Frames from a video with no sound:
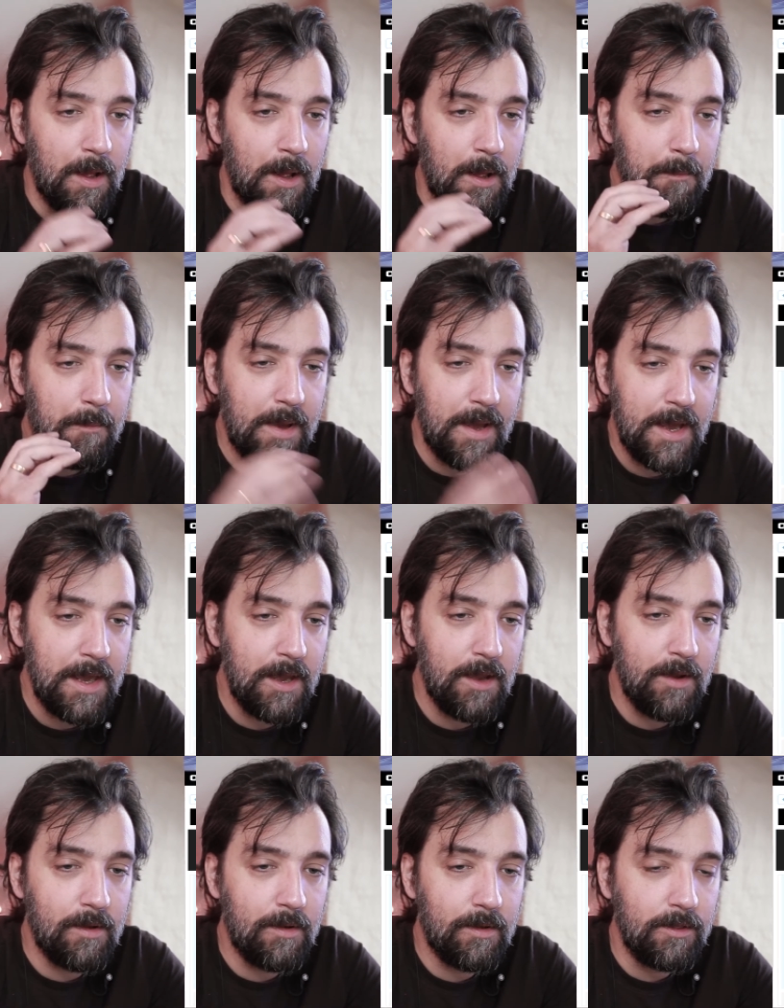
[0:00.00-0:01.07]
pay
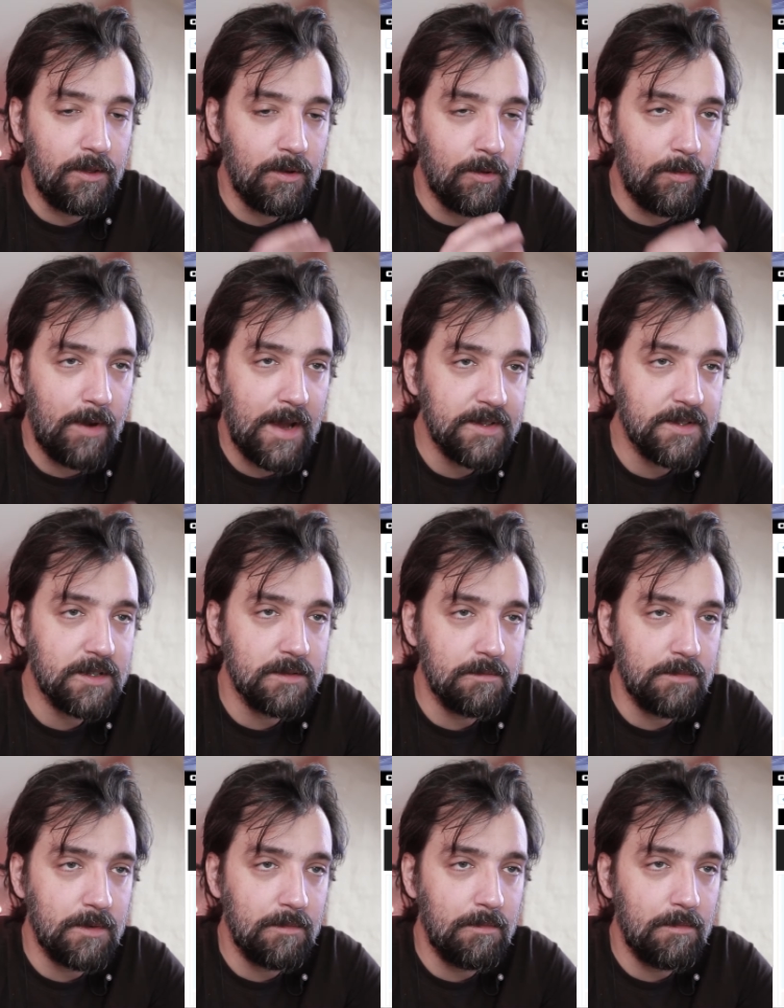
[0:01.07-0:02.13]
your
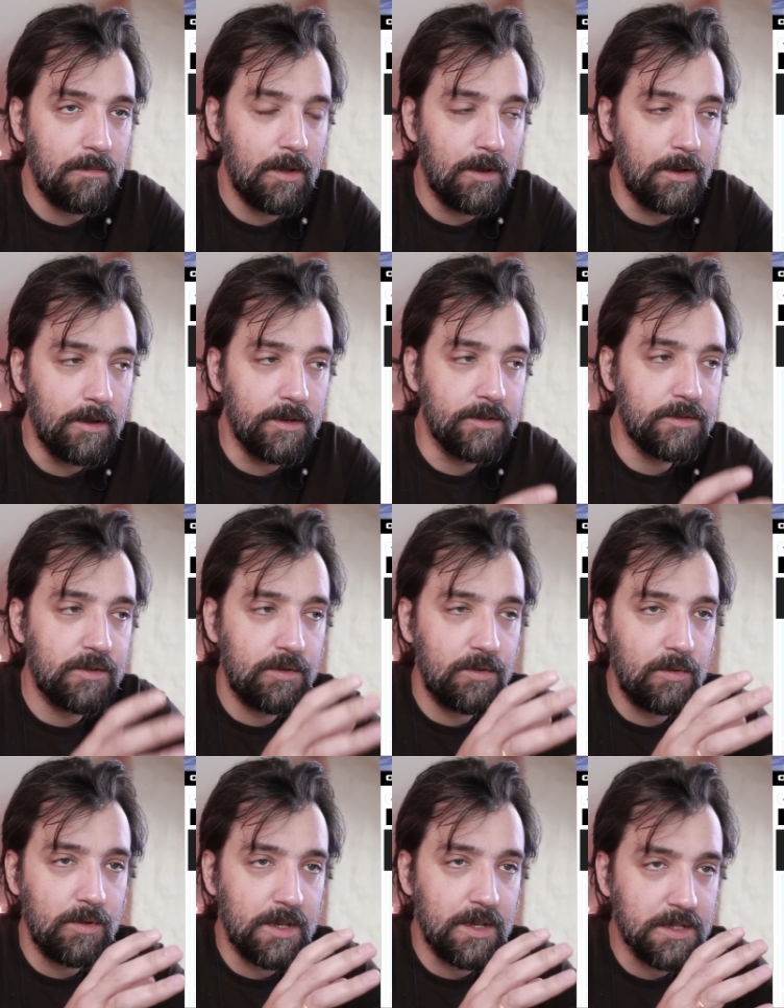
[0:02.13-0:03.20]
ransom uh, to
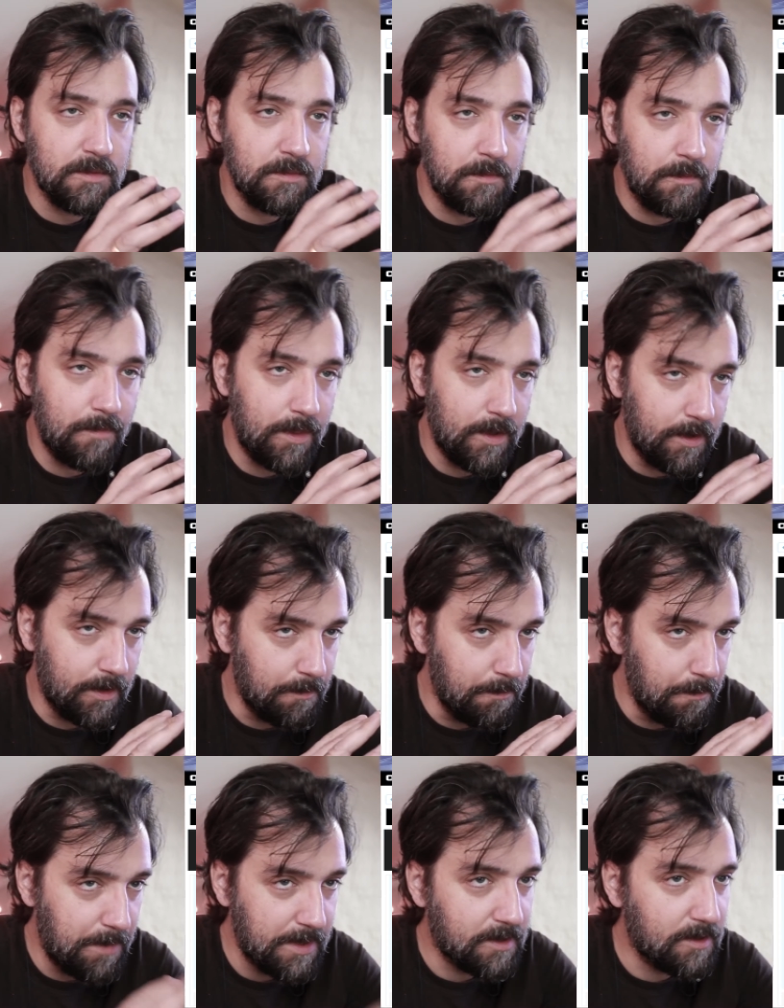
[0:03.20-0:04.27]
this uh,
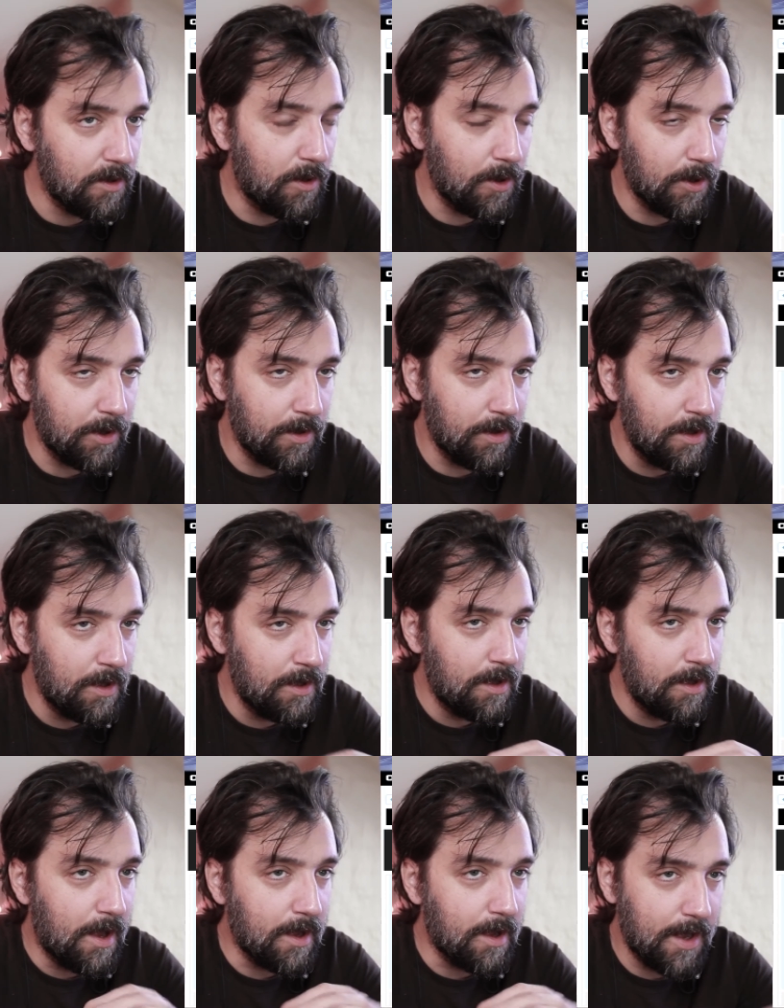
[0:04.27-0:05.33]
Bitcoin
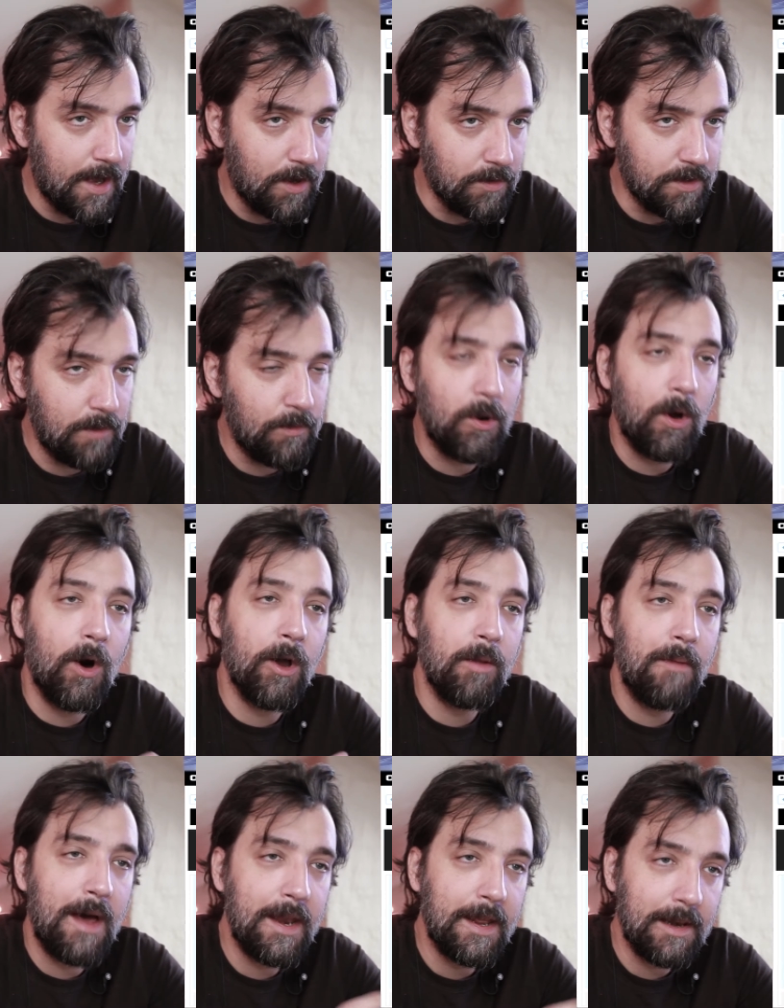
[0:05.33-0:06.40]
account, it will
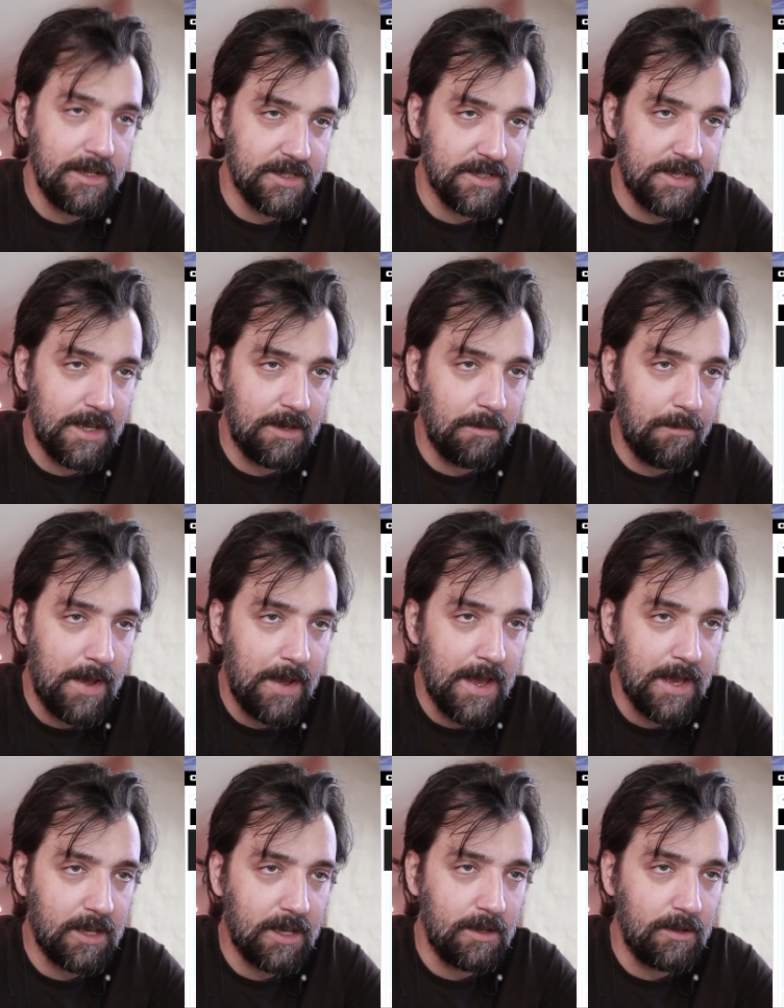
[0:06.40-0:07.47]
automatically send
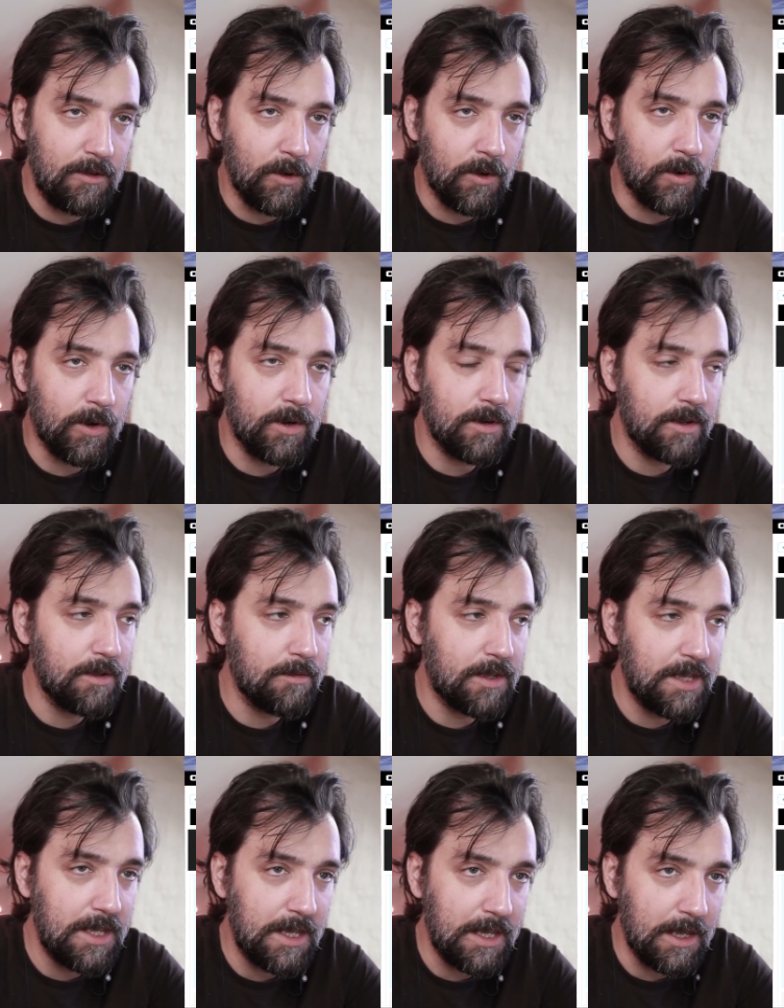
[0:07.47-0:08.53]
back your
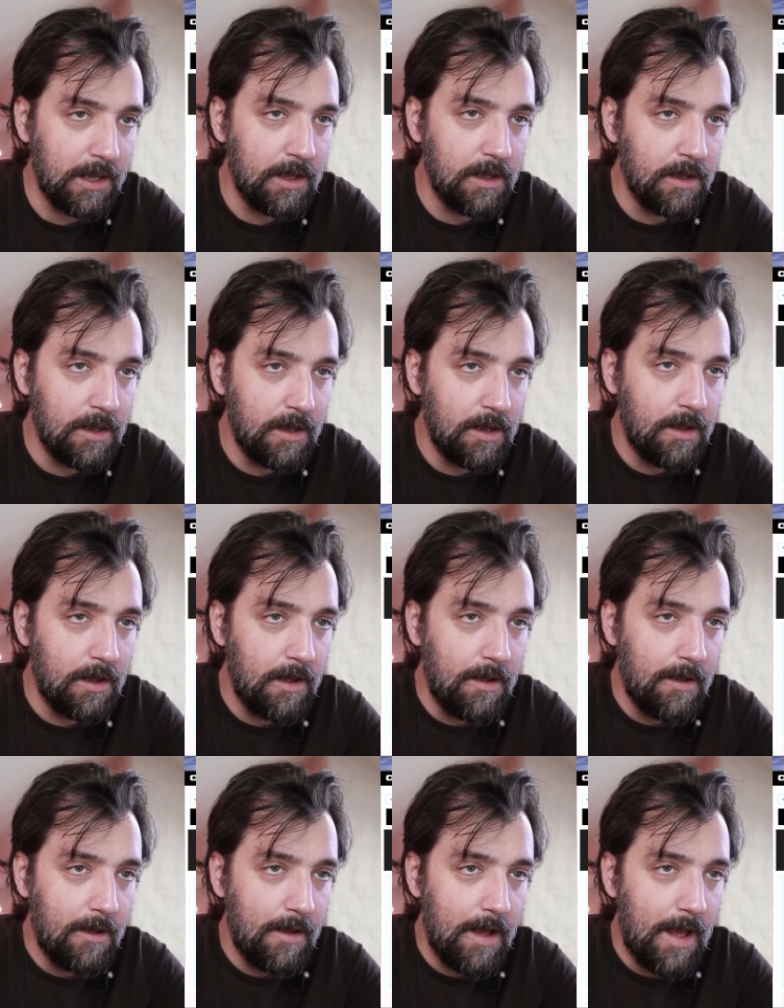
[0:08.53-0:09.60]
key.
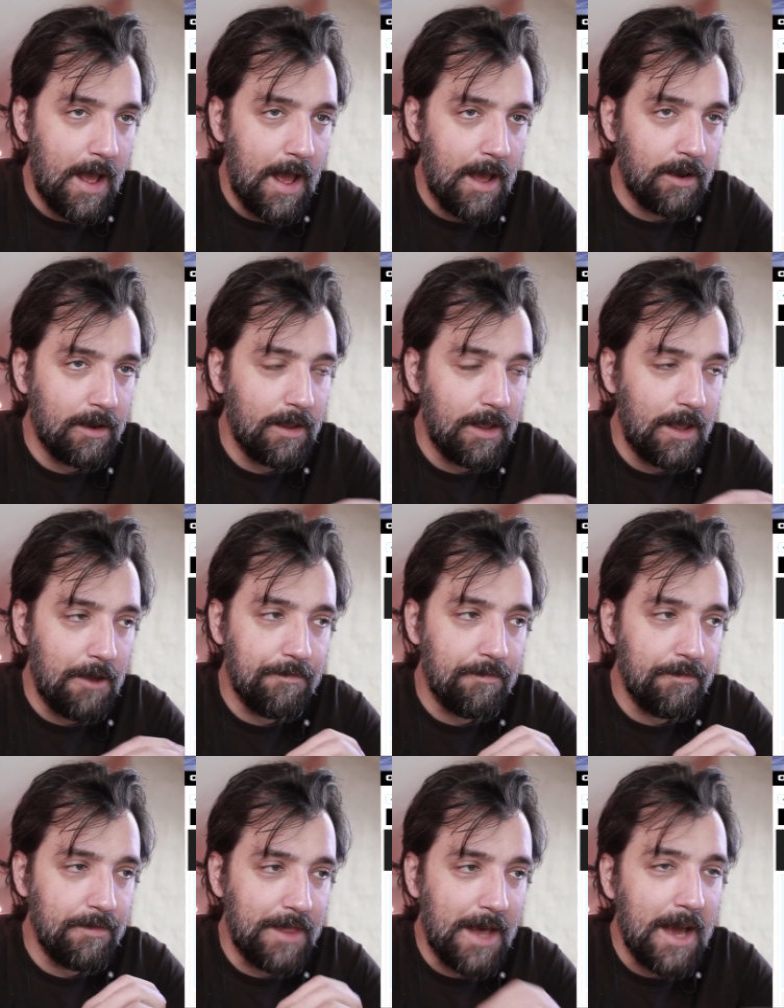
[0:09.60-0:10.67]
And if
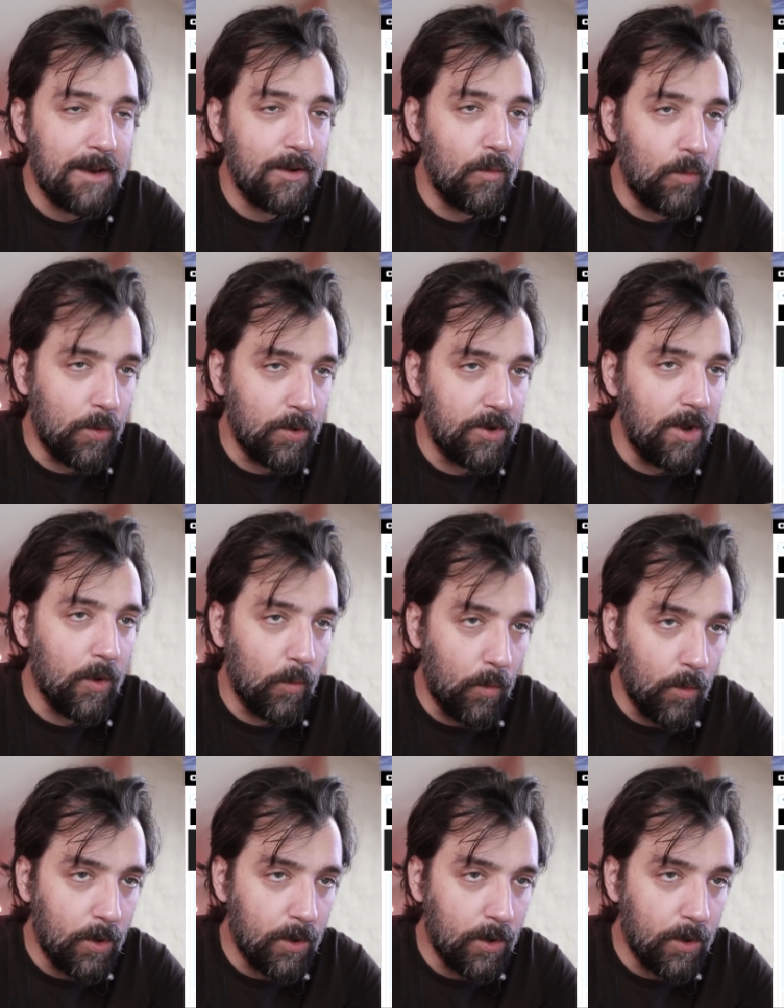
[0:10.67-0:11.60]
that would not work,